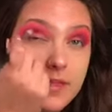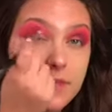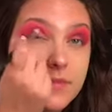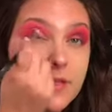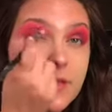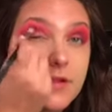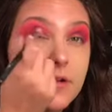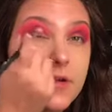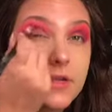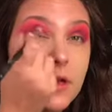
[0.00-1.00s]
I've been sitting
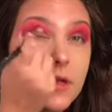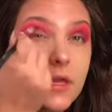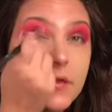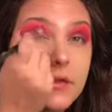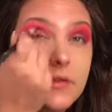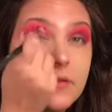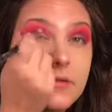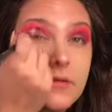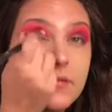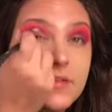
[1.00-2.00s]
here not talking again.
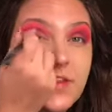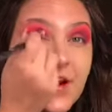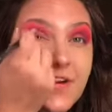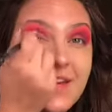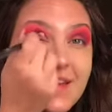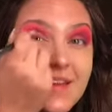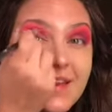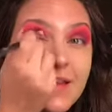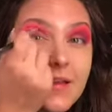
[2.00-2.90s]
I'm sorry.